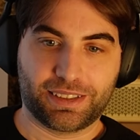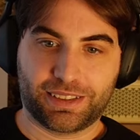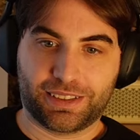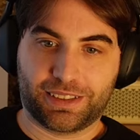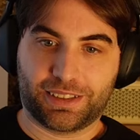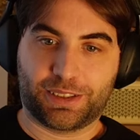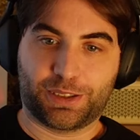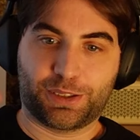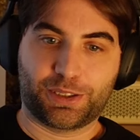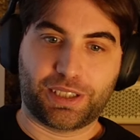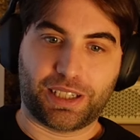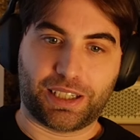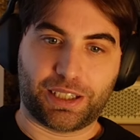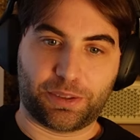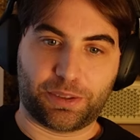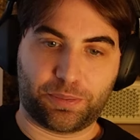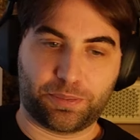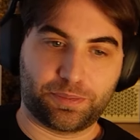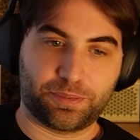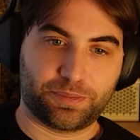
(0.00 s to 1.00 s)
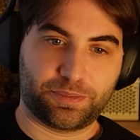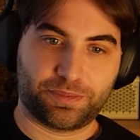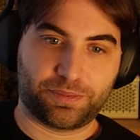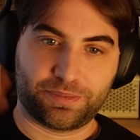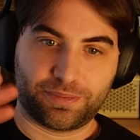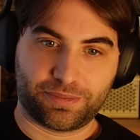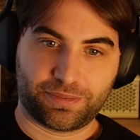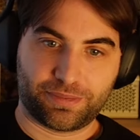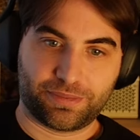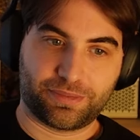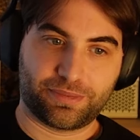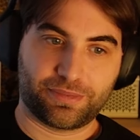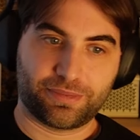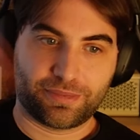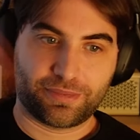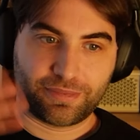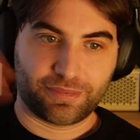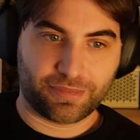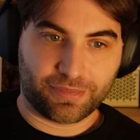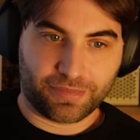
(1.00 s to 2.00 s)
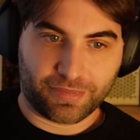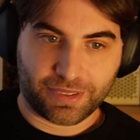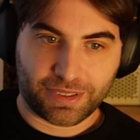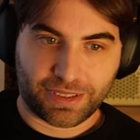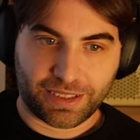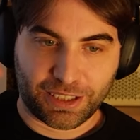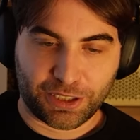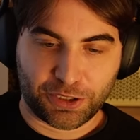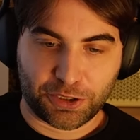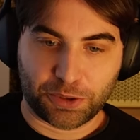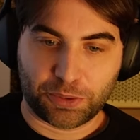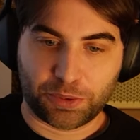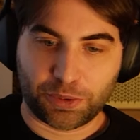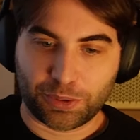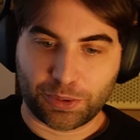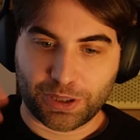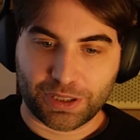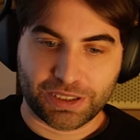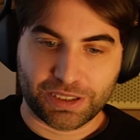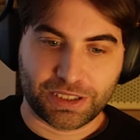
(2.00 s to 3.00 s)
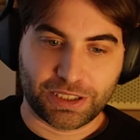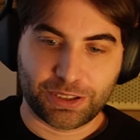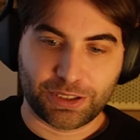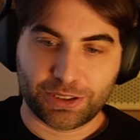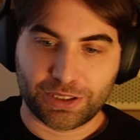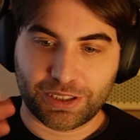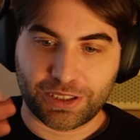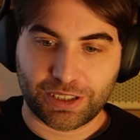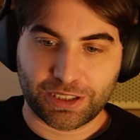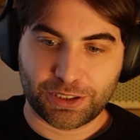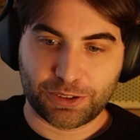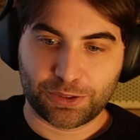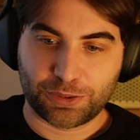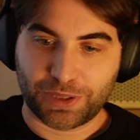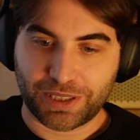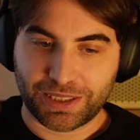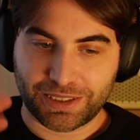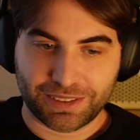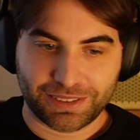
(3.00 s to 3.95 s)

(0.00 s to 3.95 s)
Okay. Thank you, everyone. See you in the next one.